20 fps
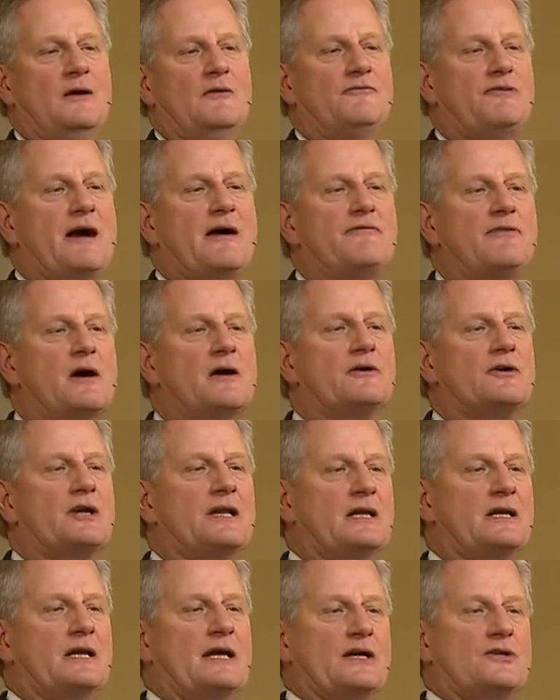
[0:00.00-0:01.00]
500
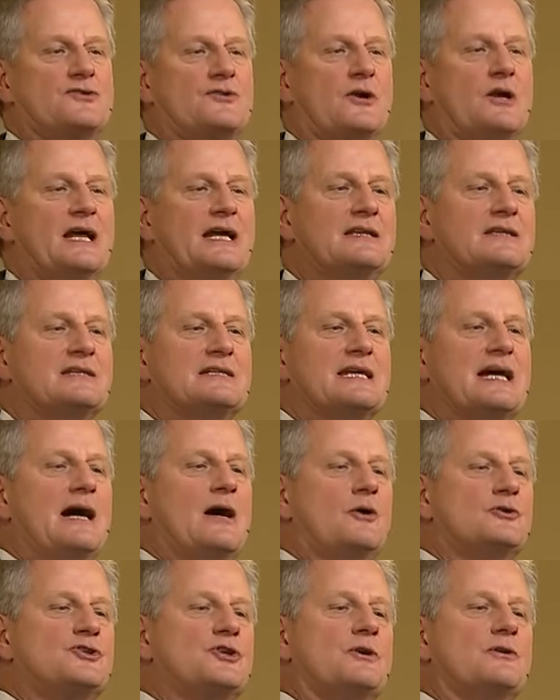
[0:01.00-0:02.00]
index or like the
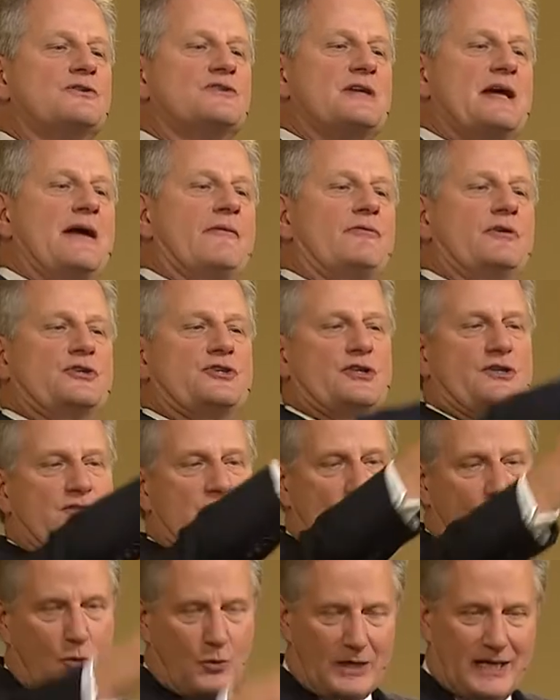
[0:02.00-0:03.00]
Dow Jones average, it's
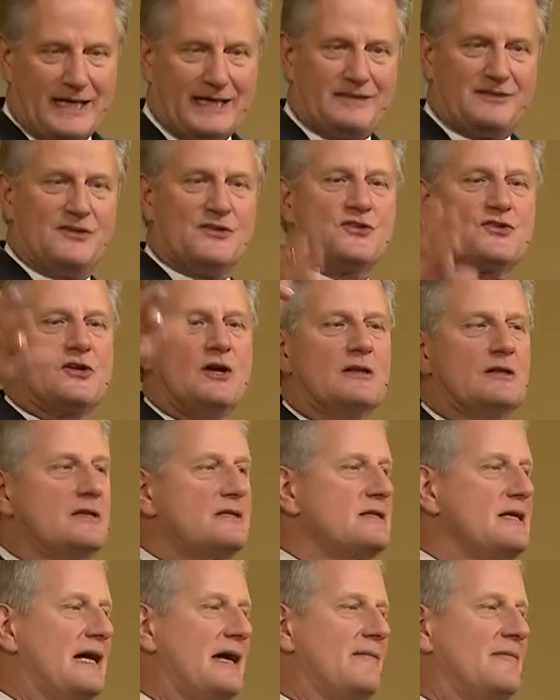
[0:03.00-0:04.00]
going like this all the
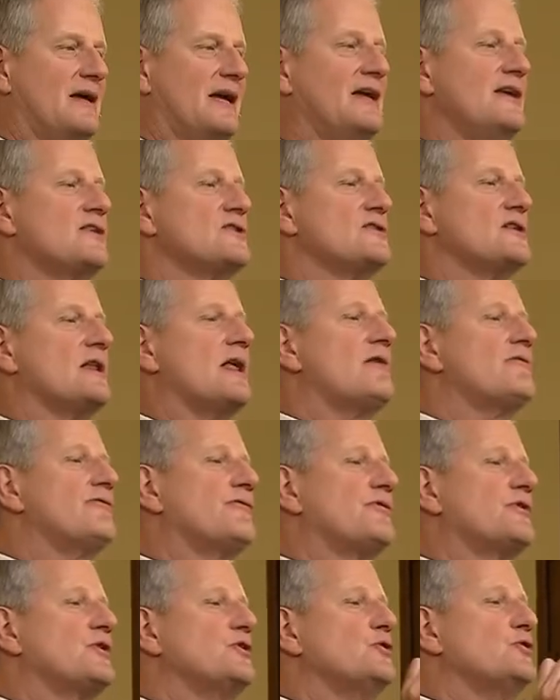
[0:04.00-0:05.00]
time, His love
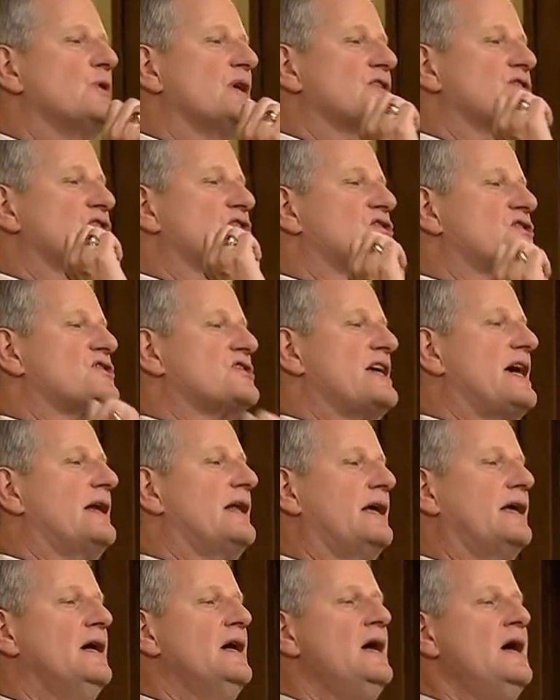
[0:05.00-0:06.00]
for you is
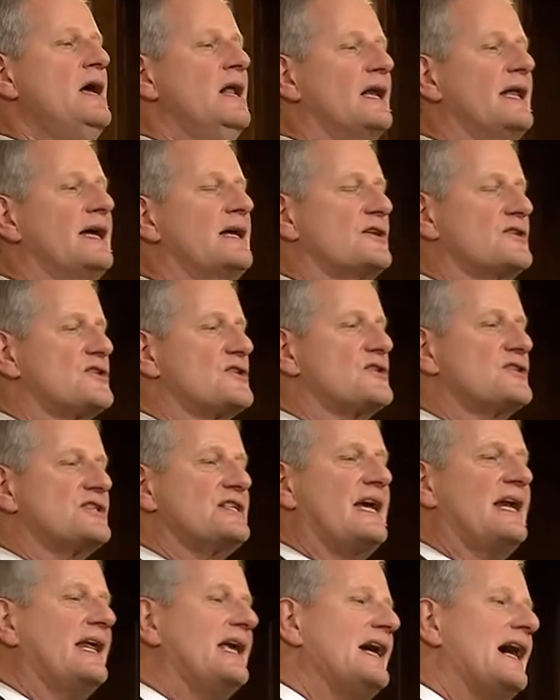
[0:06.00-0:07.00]
steady, like a
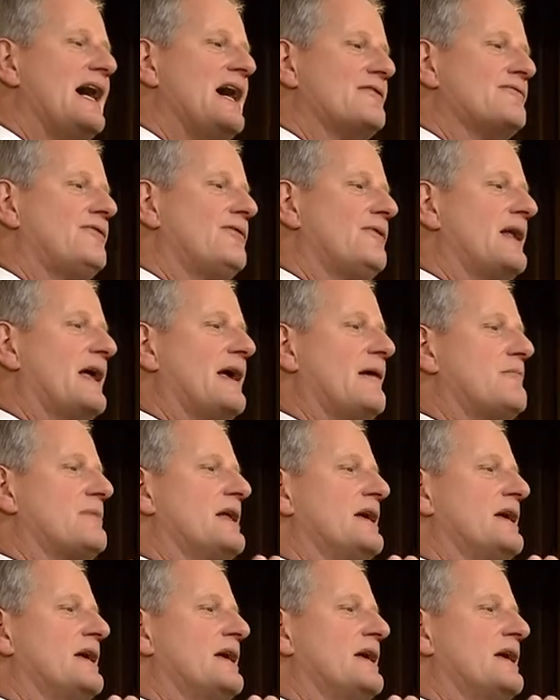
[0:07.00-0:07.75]
steady hot flame